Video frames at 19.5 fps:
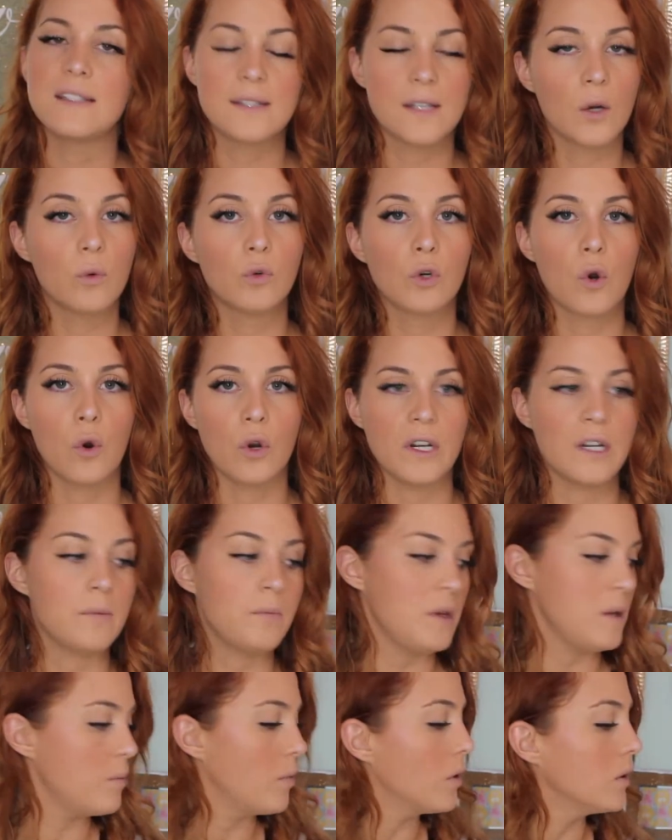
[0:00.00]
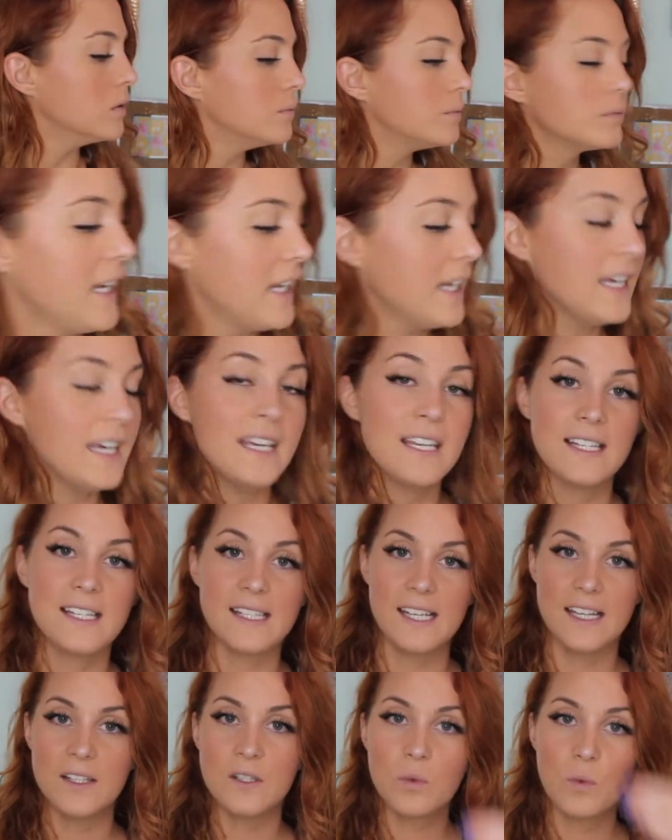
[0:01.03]
still recording, people.
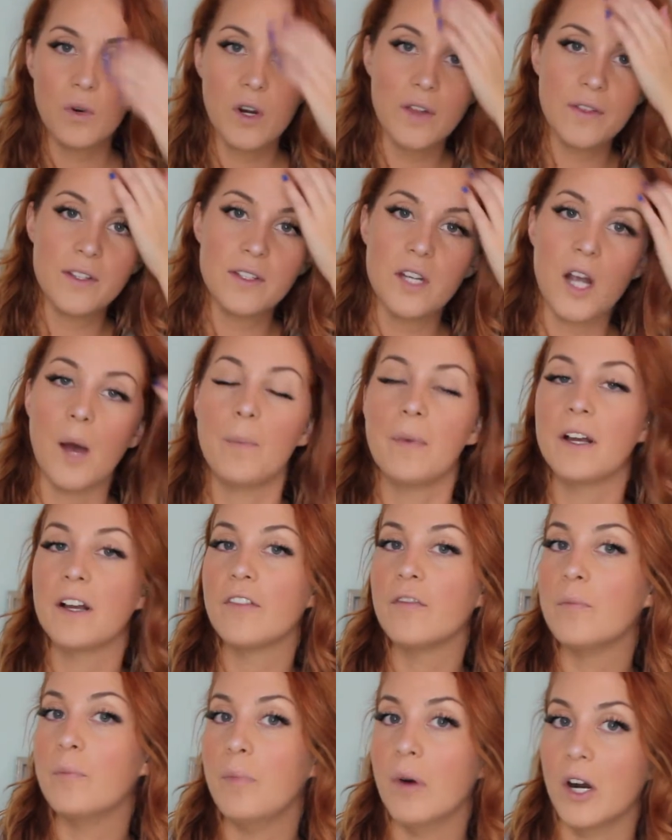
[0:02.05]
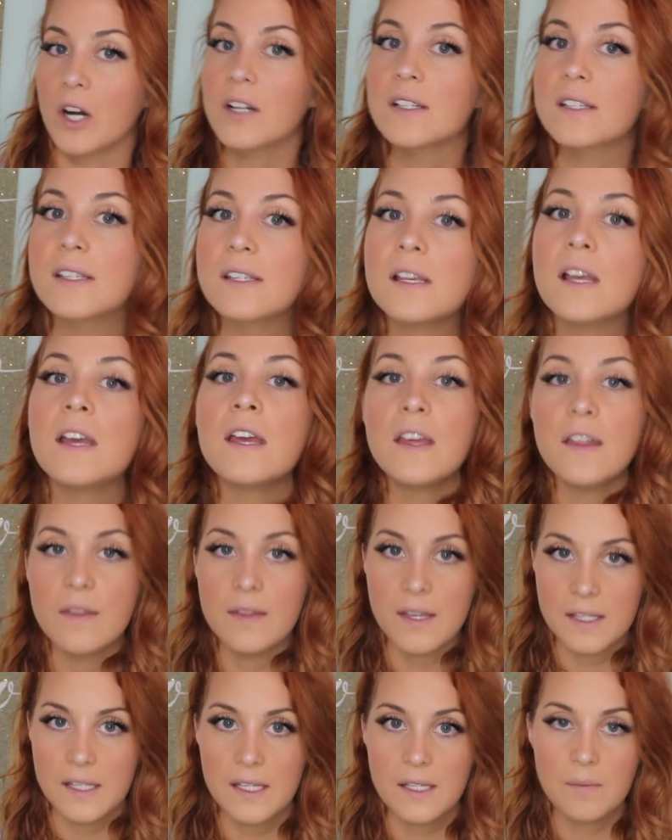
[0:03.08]
Since we're on the topic of books,
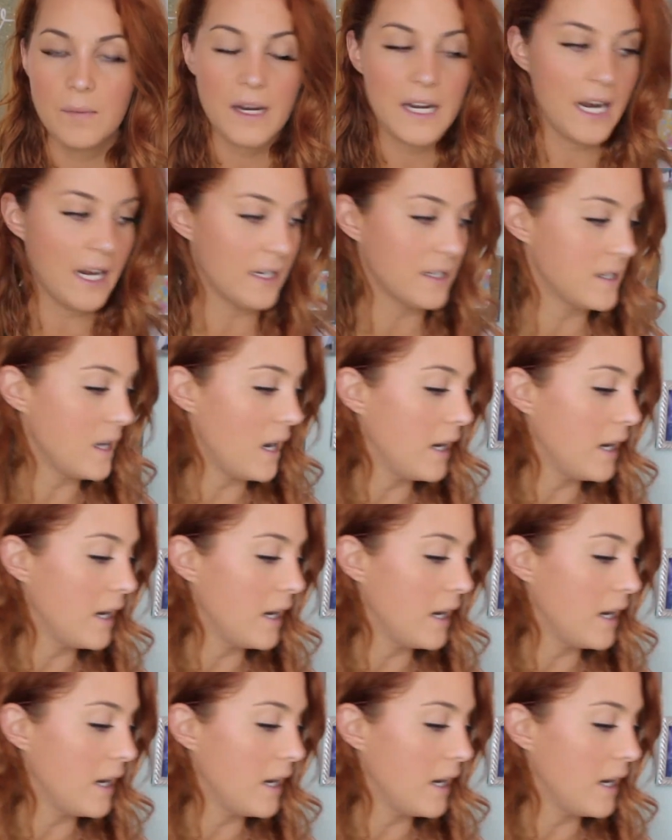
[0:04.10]
this is my next